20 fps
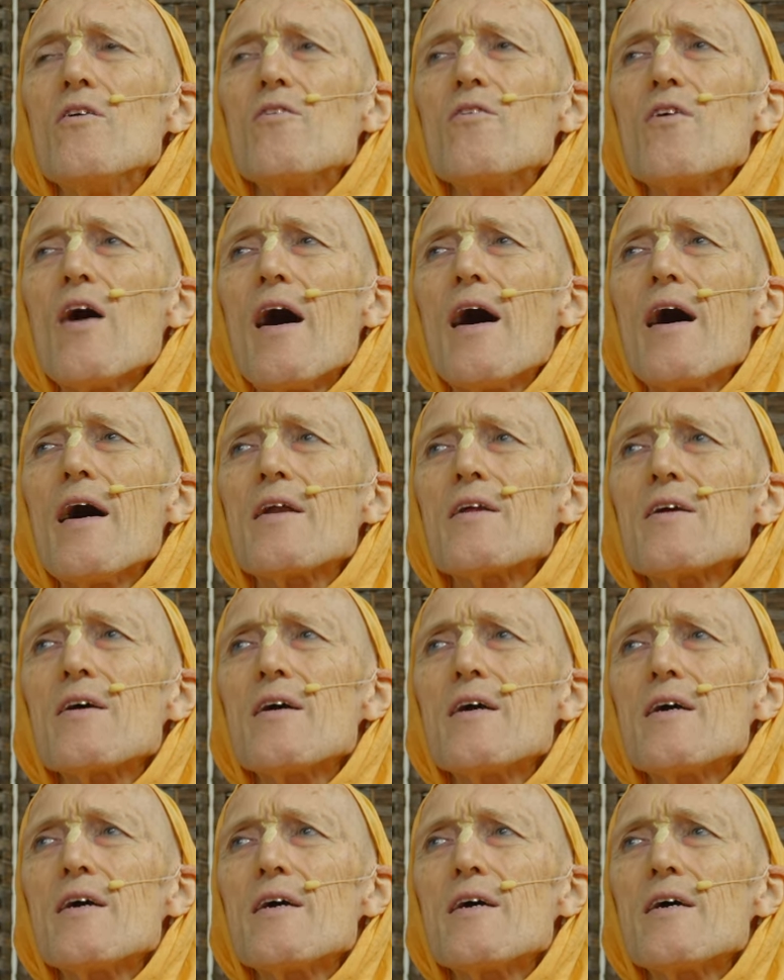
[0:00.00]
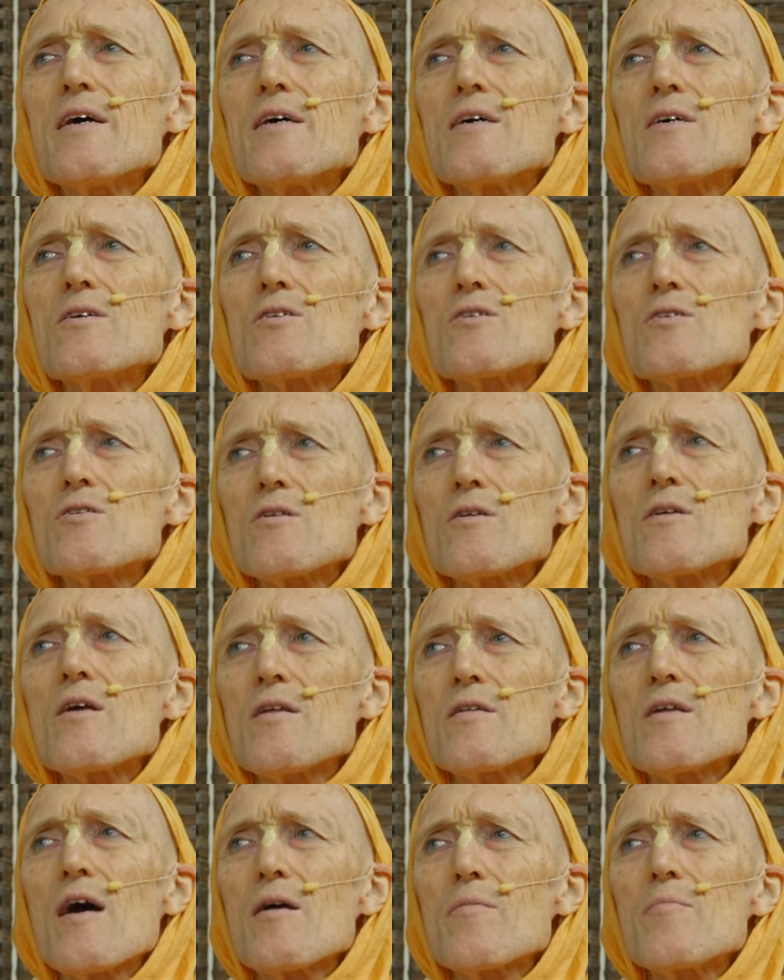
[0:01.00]
that is
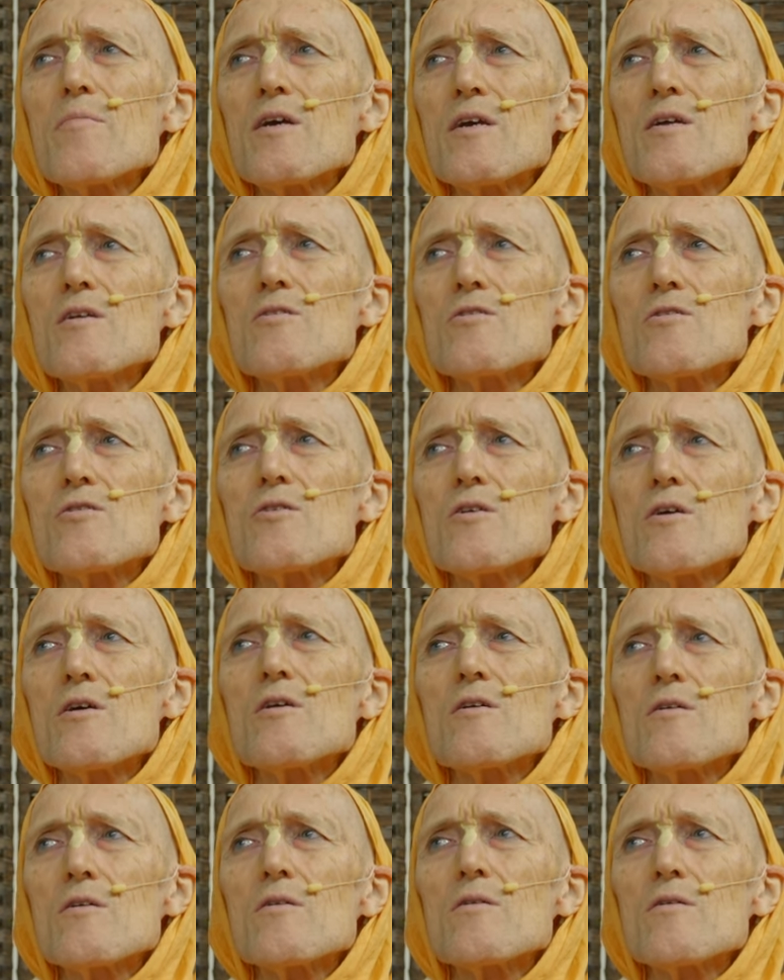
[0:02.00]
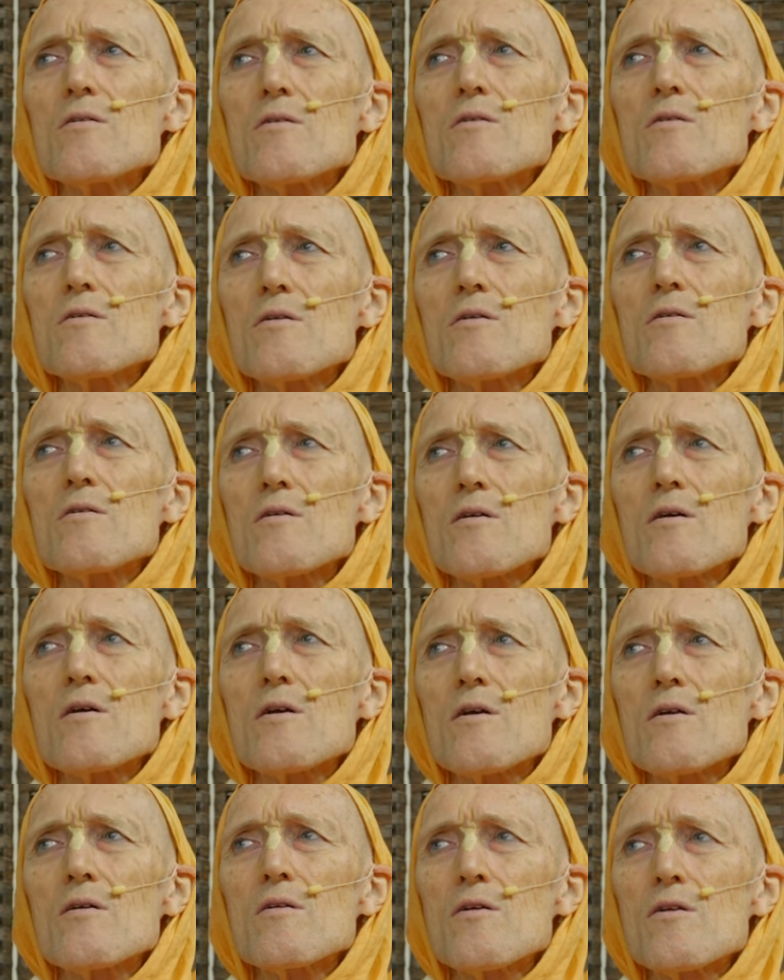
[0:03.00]
that means the, the,
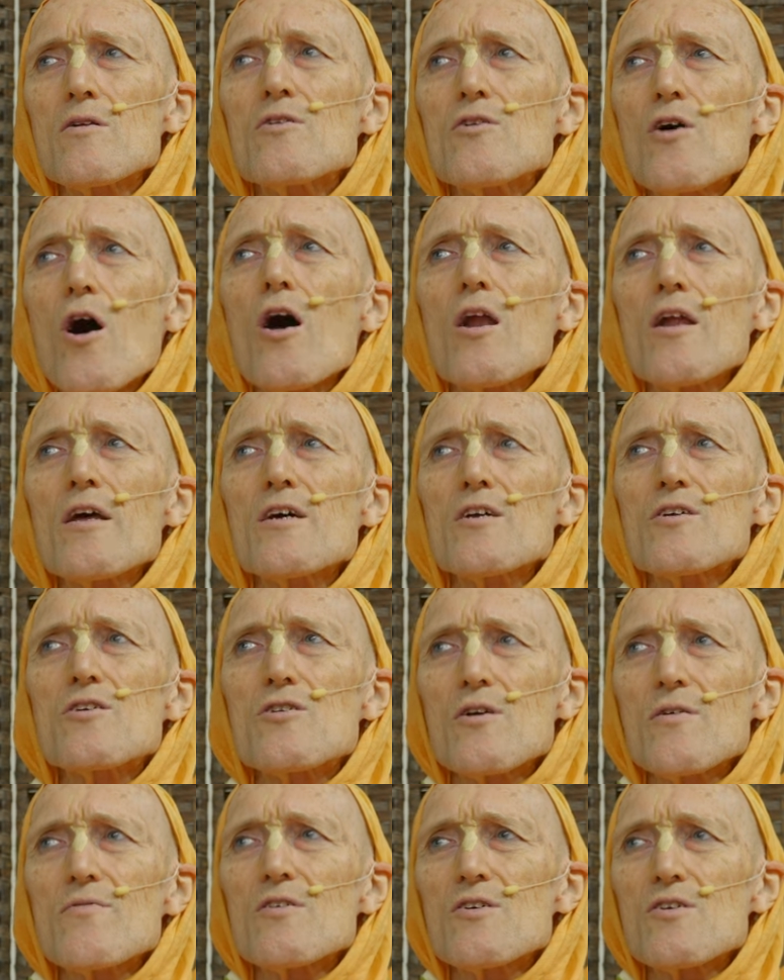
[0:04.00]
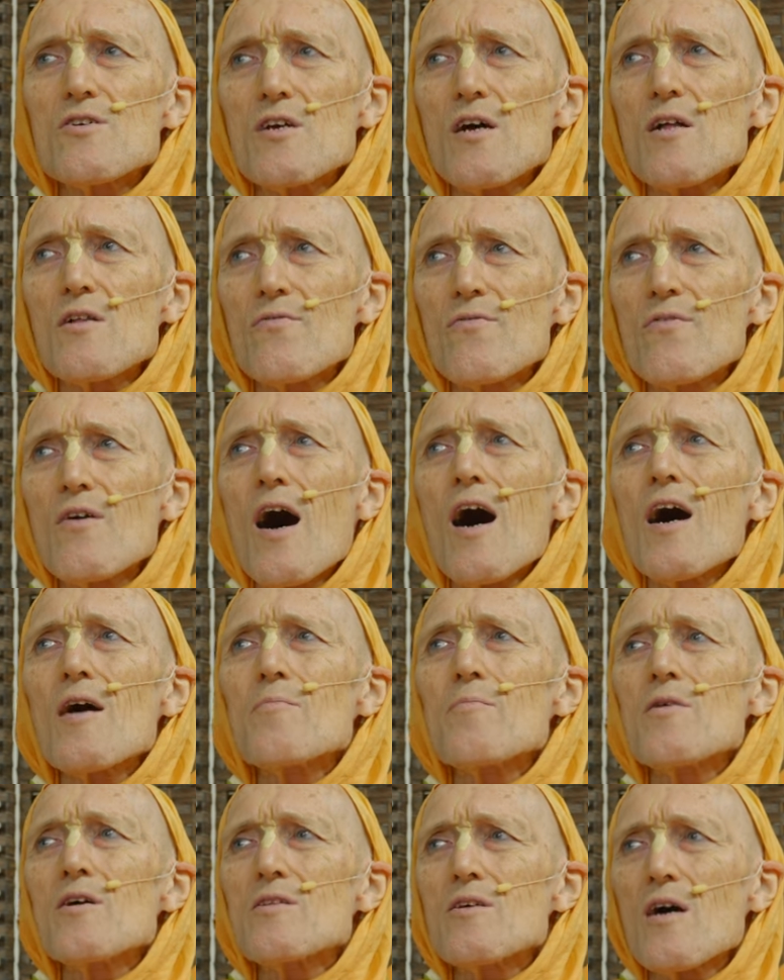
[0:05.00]
the knowledge of the self,
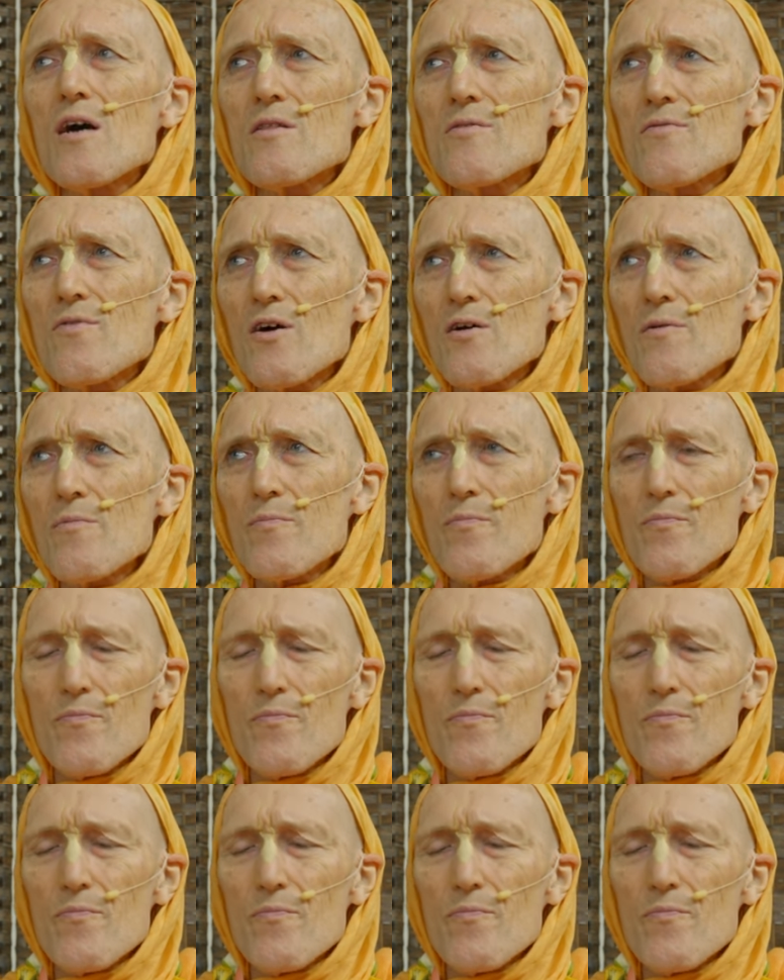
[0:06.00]
atma tattva,